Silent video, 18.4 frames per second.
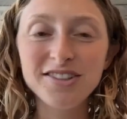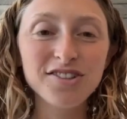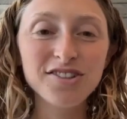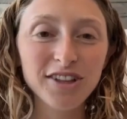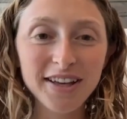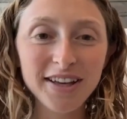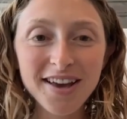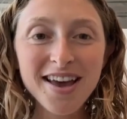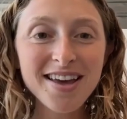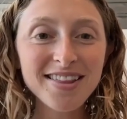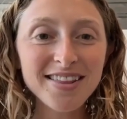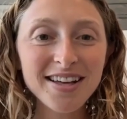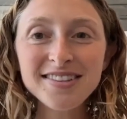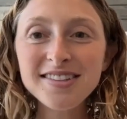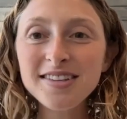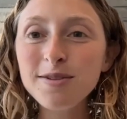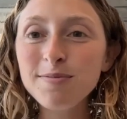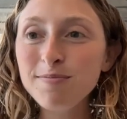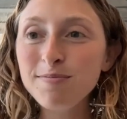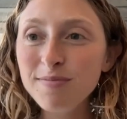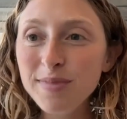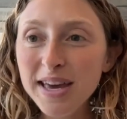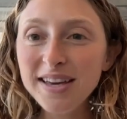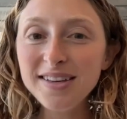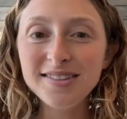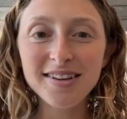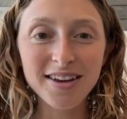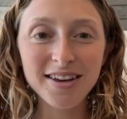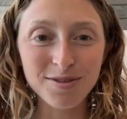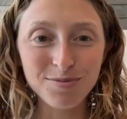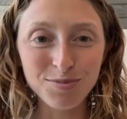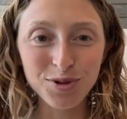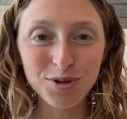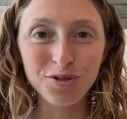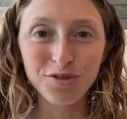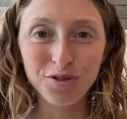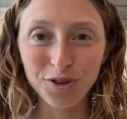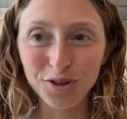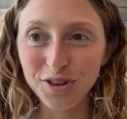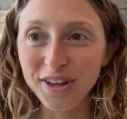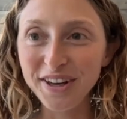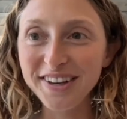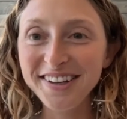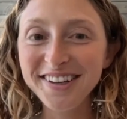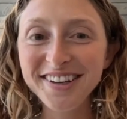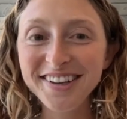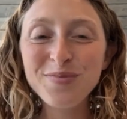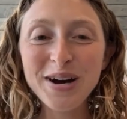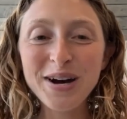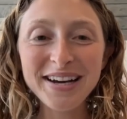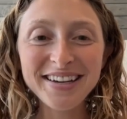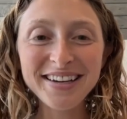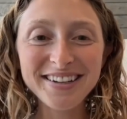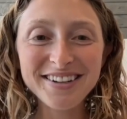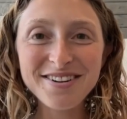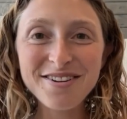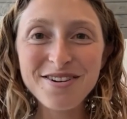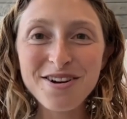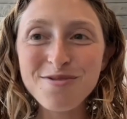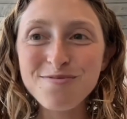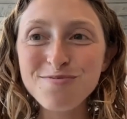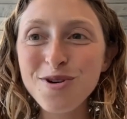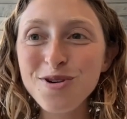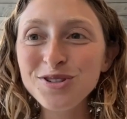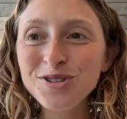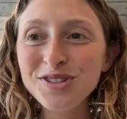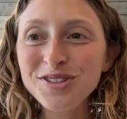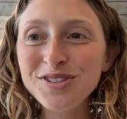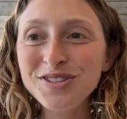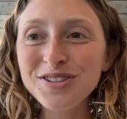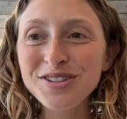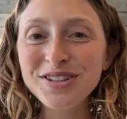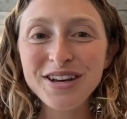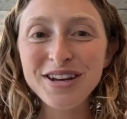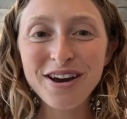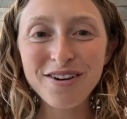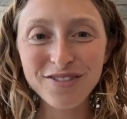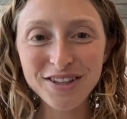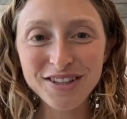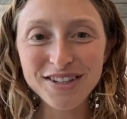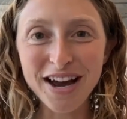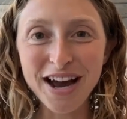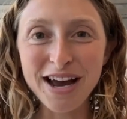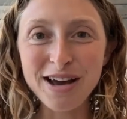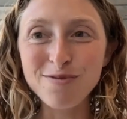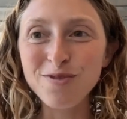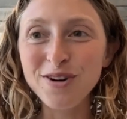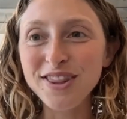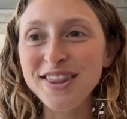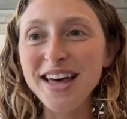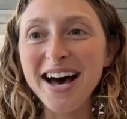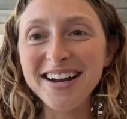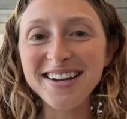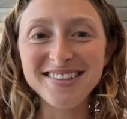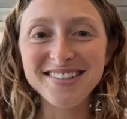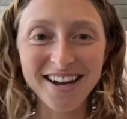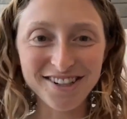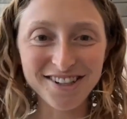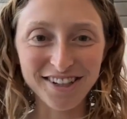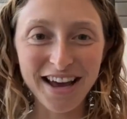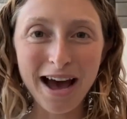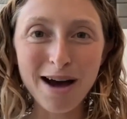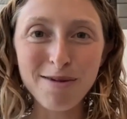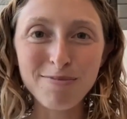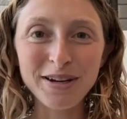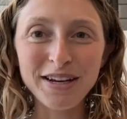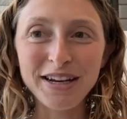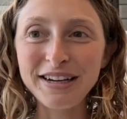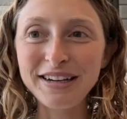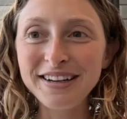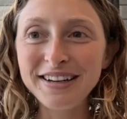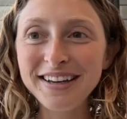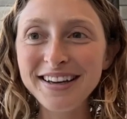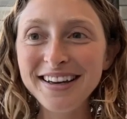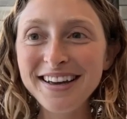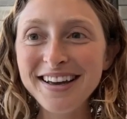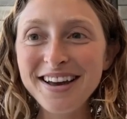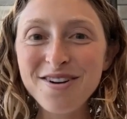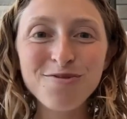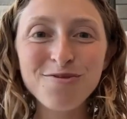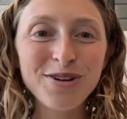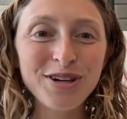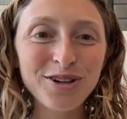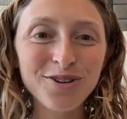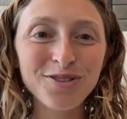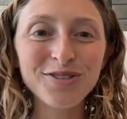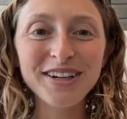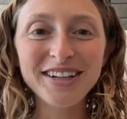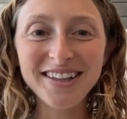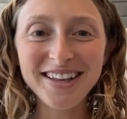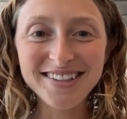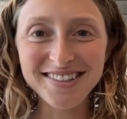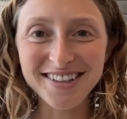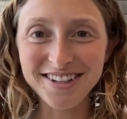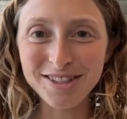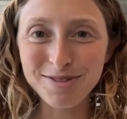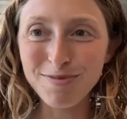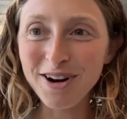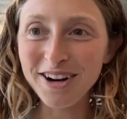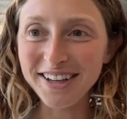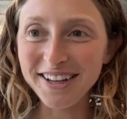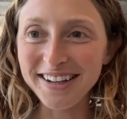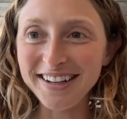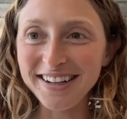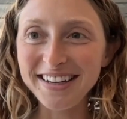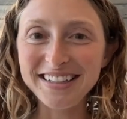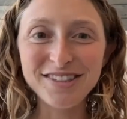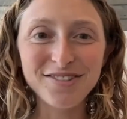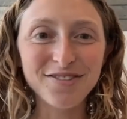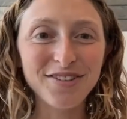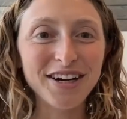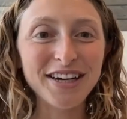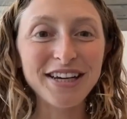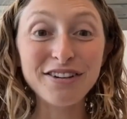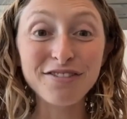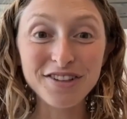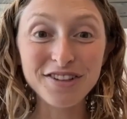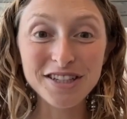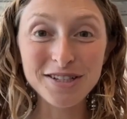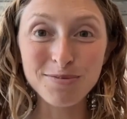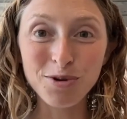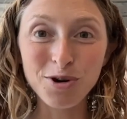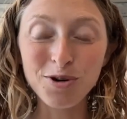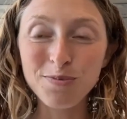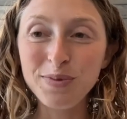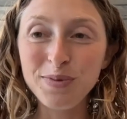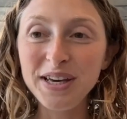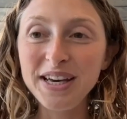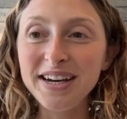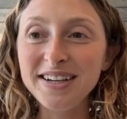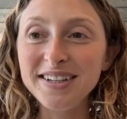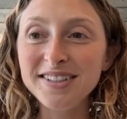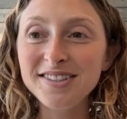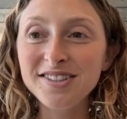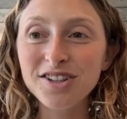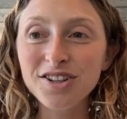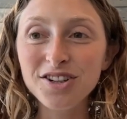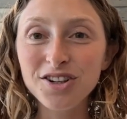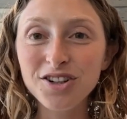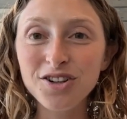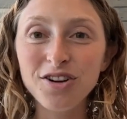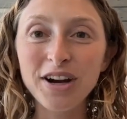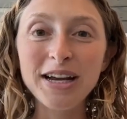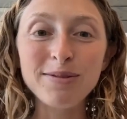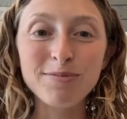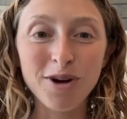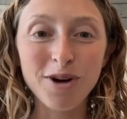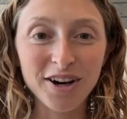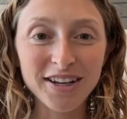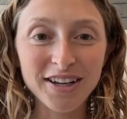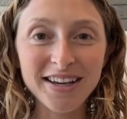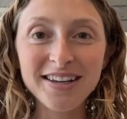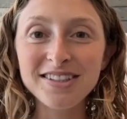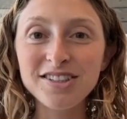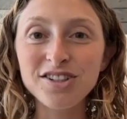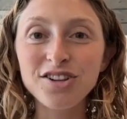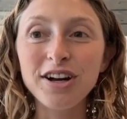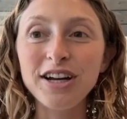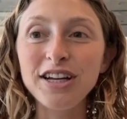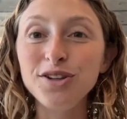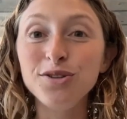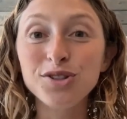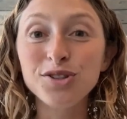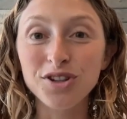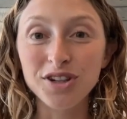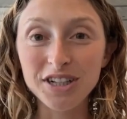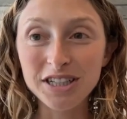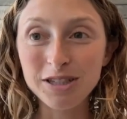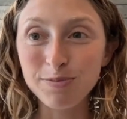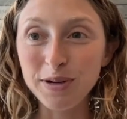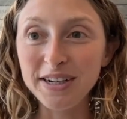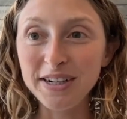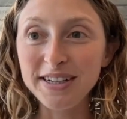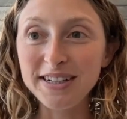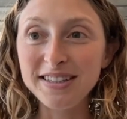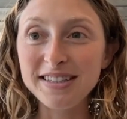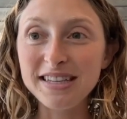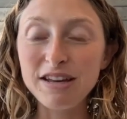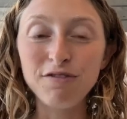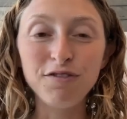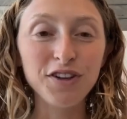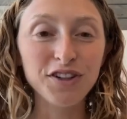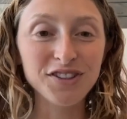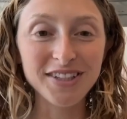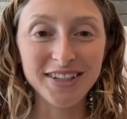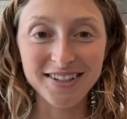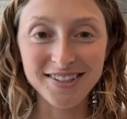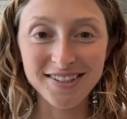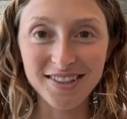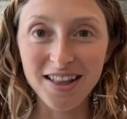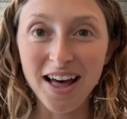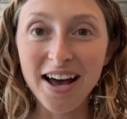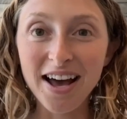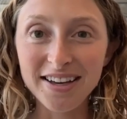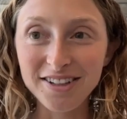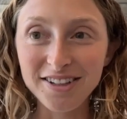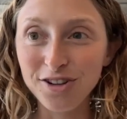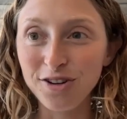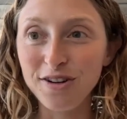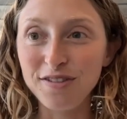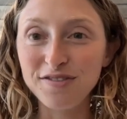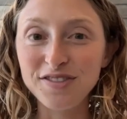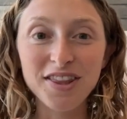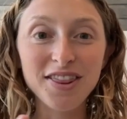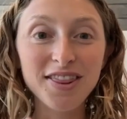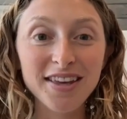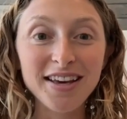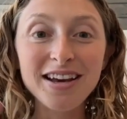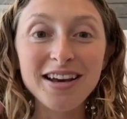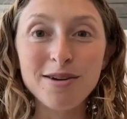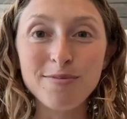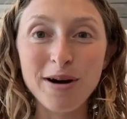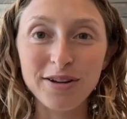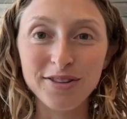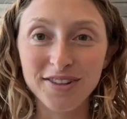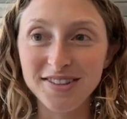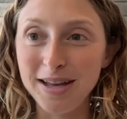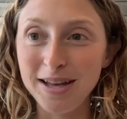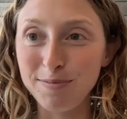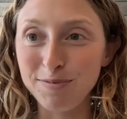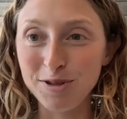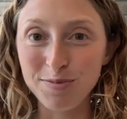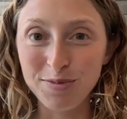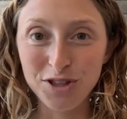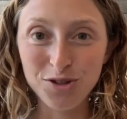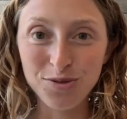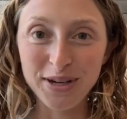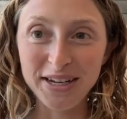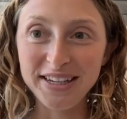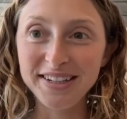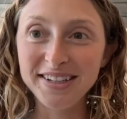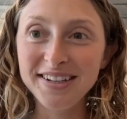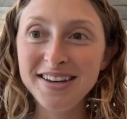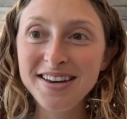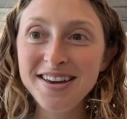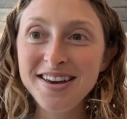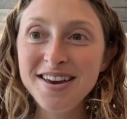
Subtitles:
And so like, that's an amazing and beautiful thing. But most of the time when that is actually happening, we don't realize that it's marketing. It's very invisible because great marketing is a great user experience. It feels like a slide. You don't have to think about the steps in between.